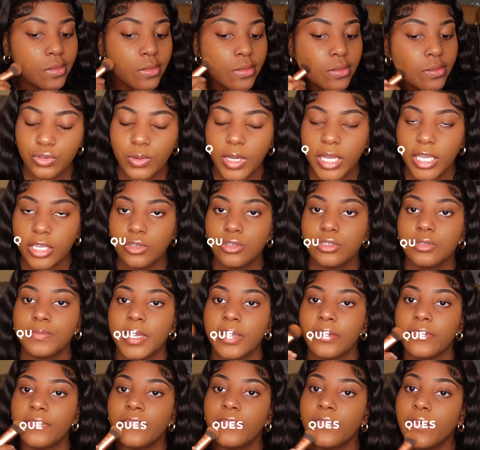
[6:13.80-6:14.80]
Do I use
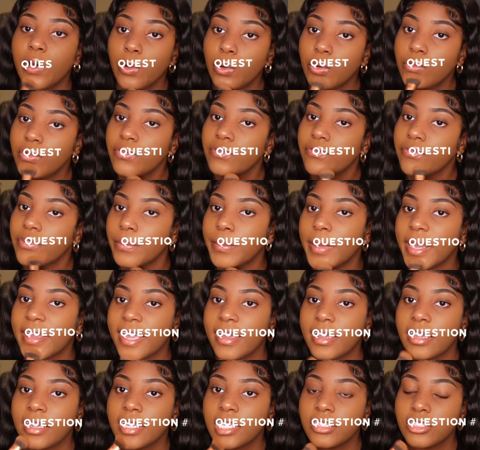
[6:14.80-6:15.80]
my phone for my
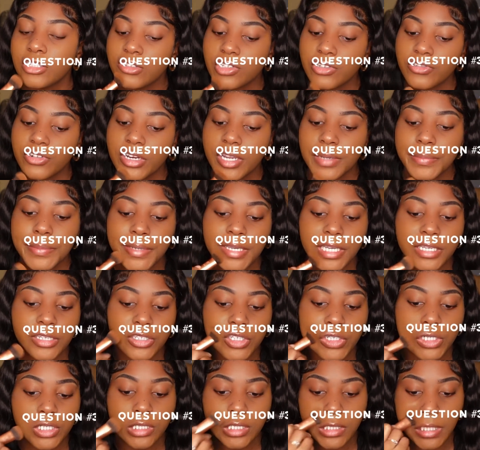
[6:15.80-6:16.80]
Instagram
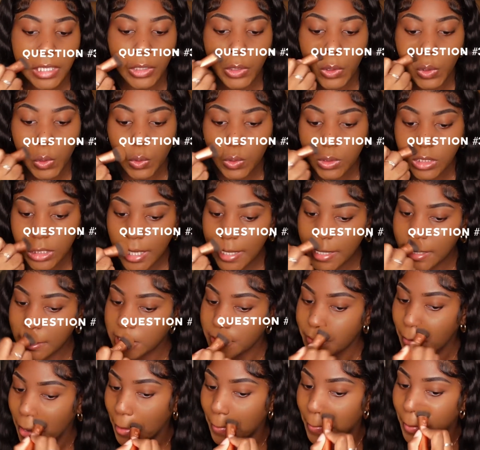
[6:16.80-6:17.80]
pictures and who
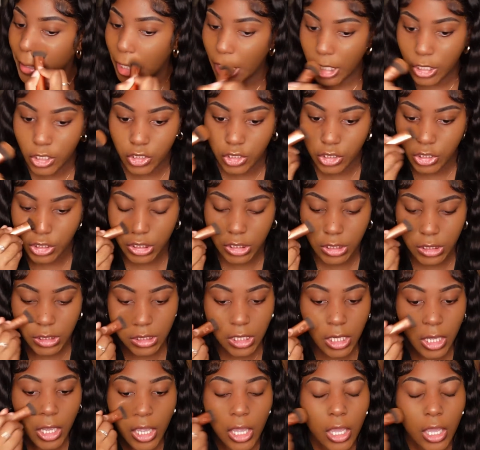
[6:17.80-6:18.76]
takes my pictures?